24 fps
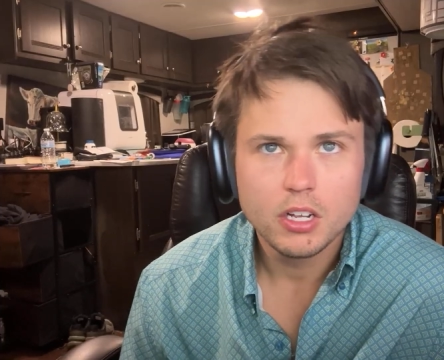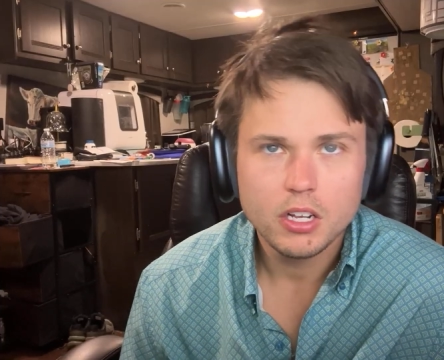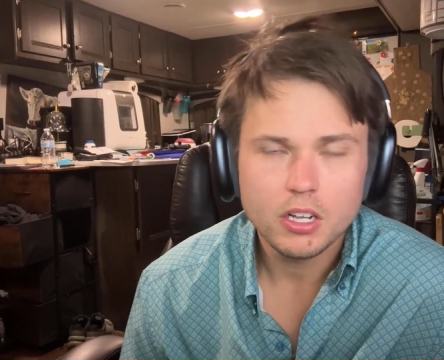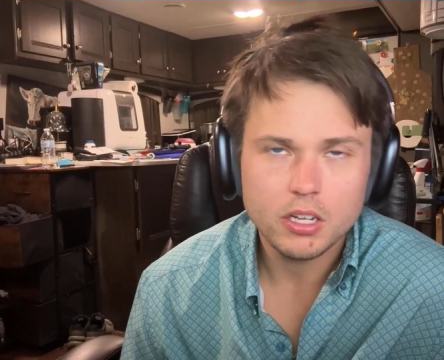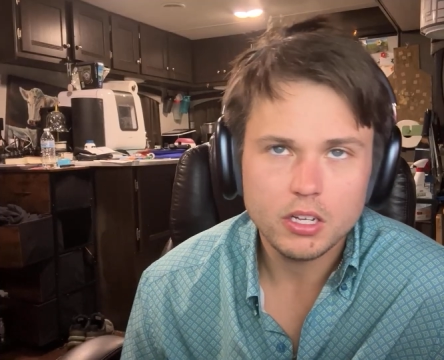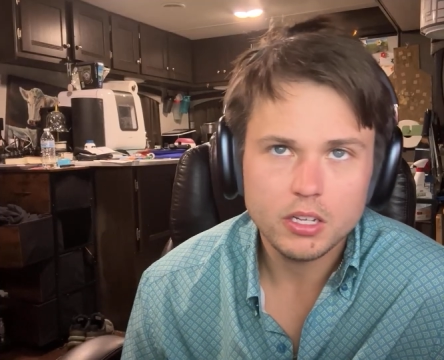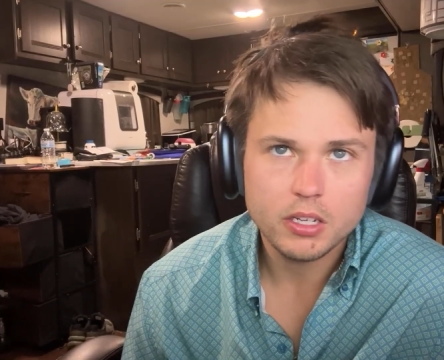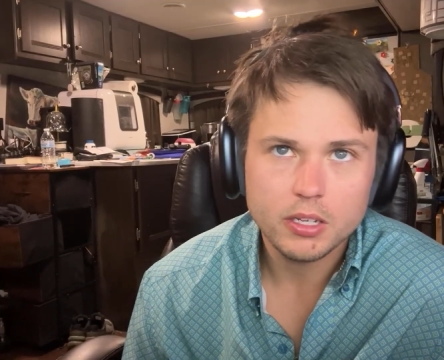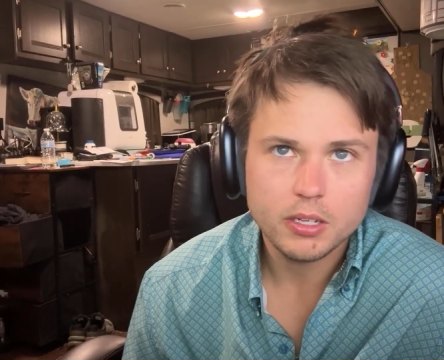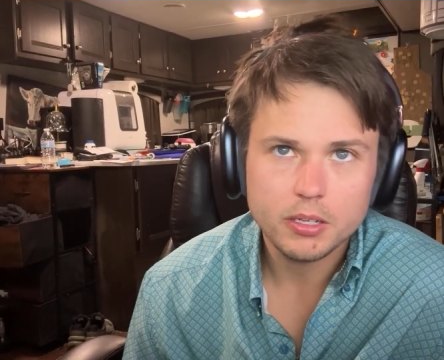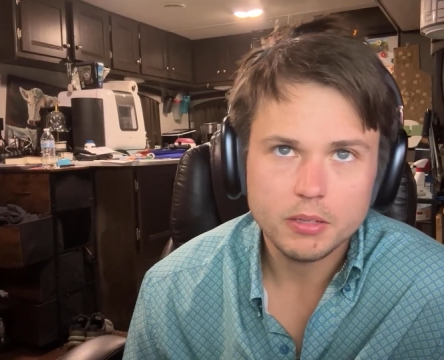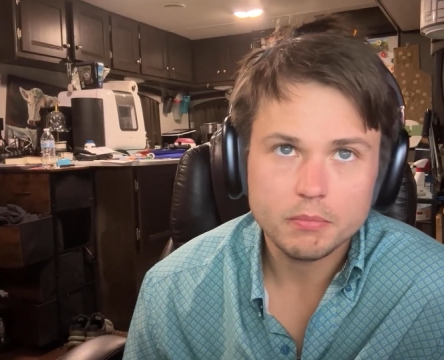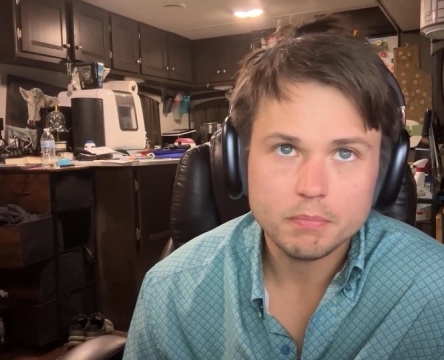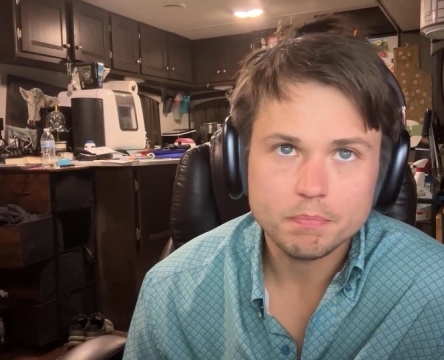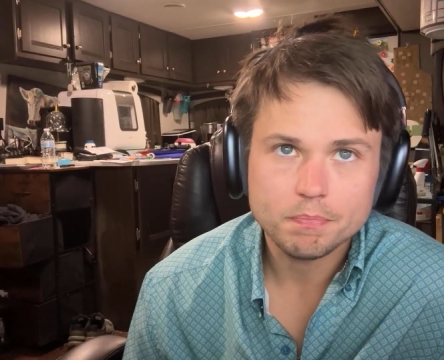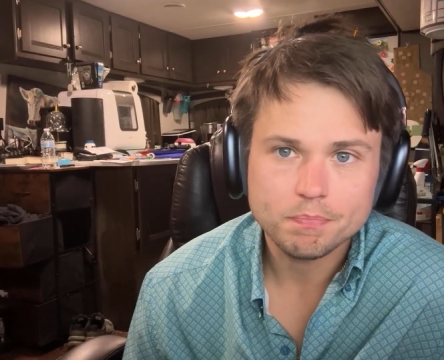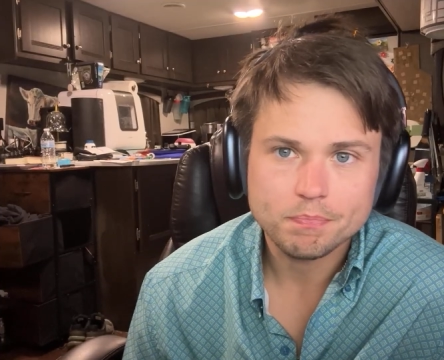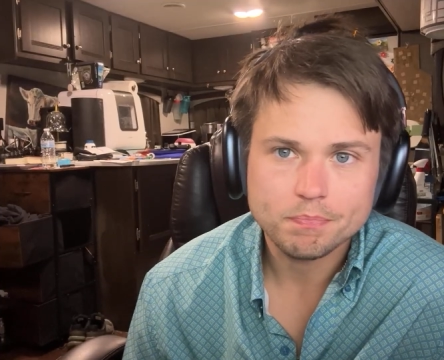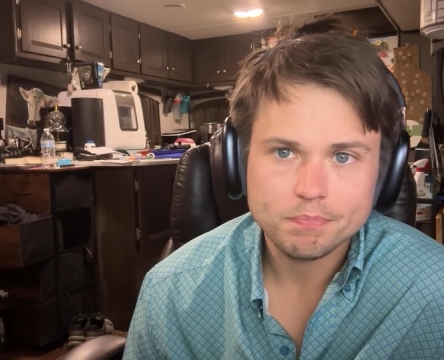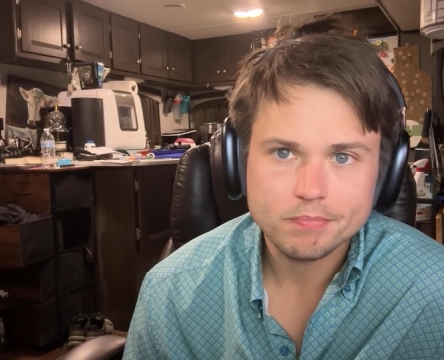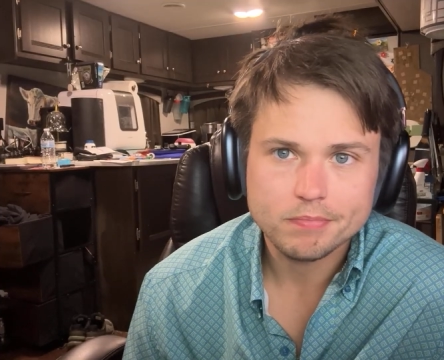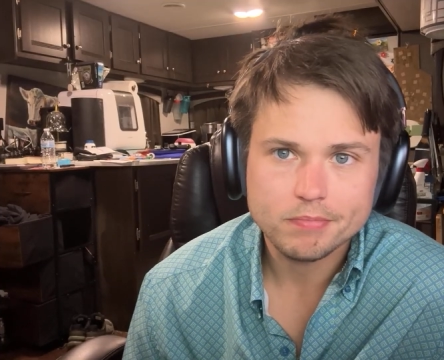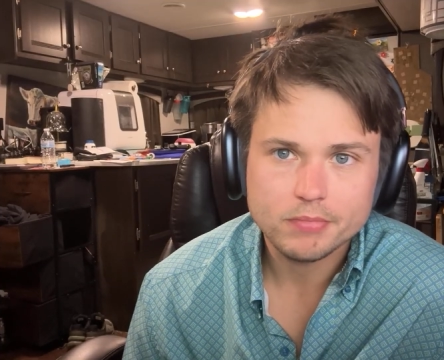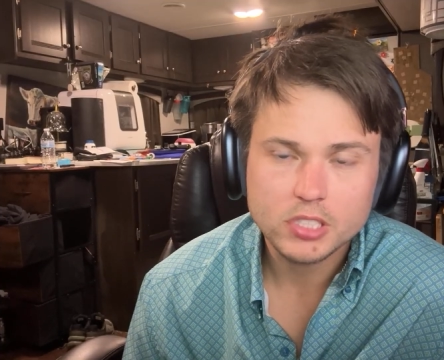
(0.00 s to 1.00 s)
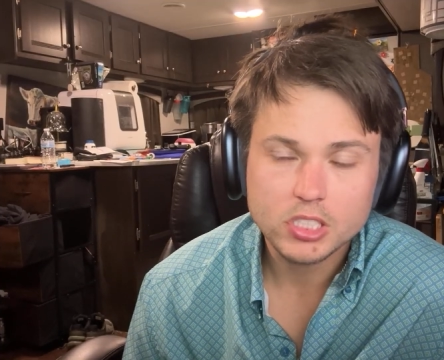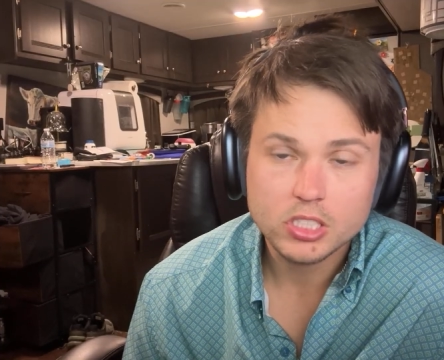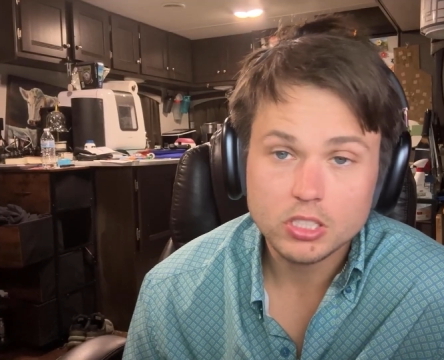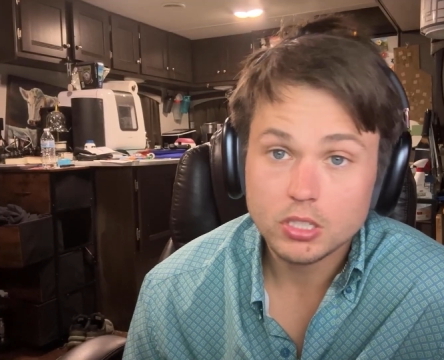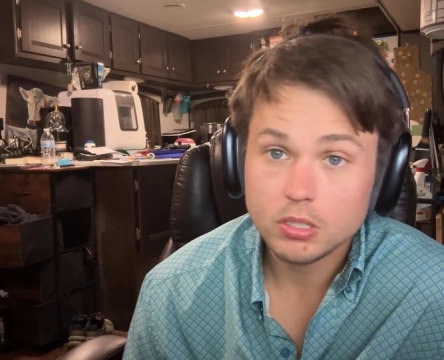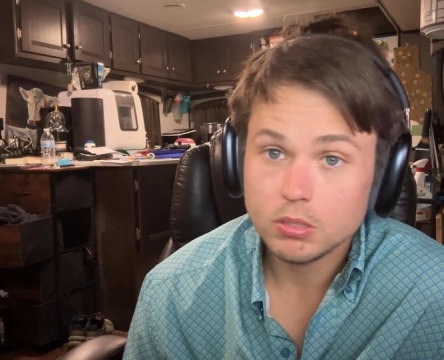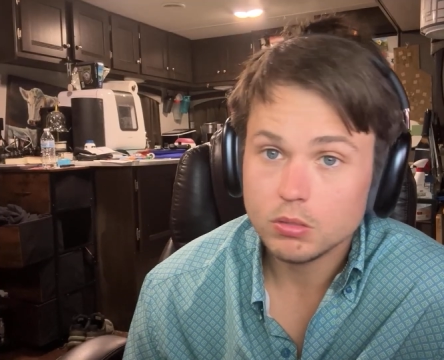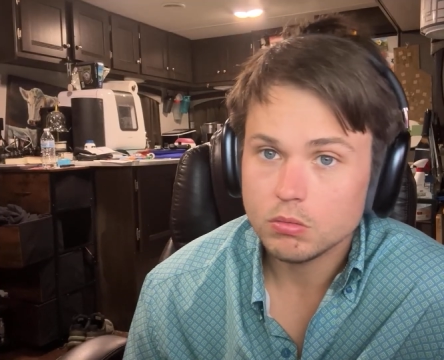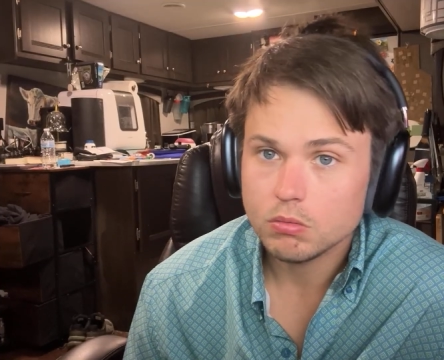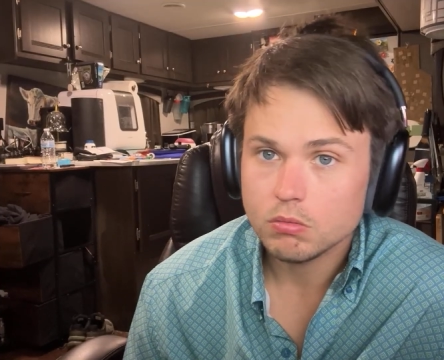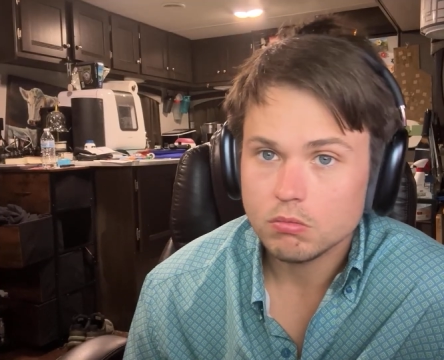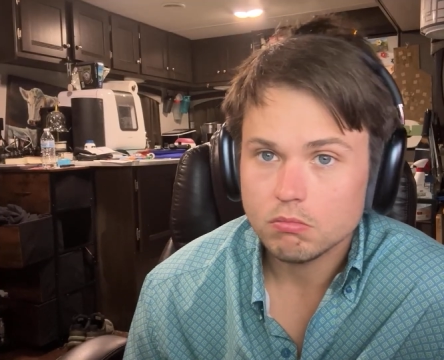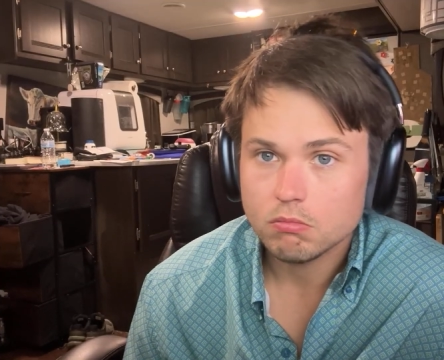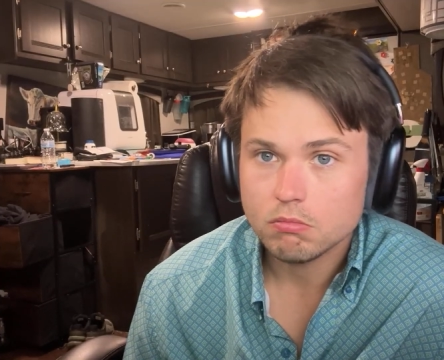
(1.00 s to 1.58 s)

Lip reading: Uh, so